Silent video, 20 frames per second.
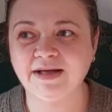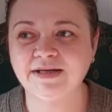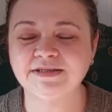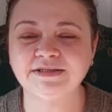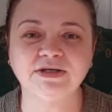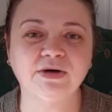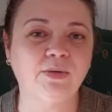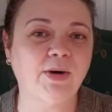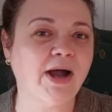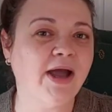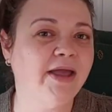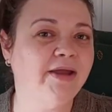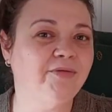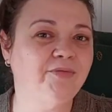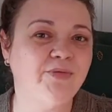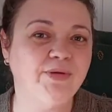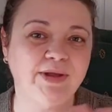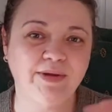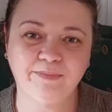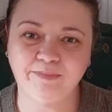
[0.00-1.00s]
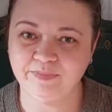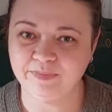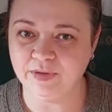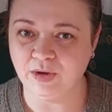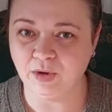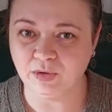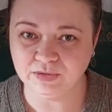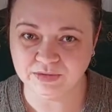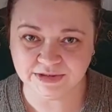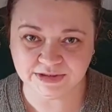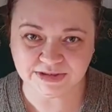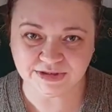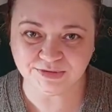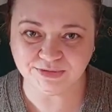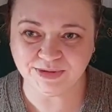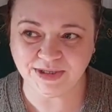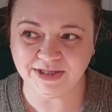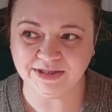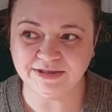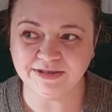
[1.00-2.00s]
So I ripped all the
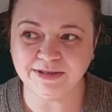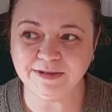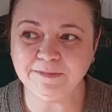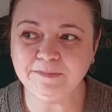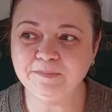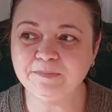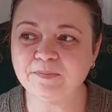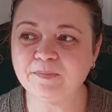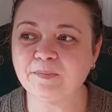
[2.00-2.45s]
sweater.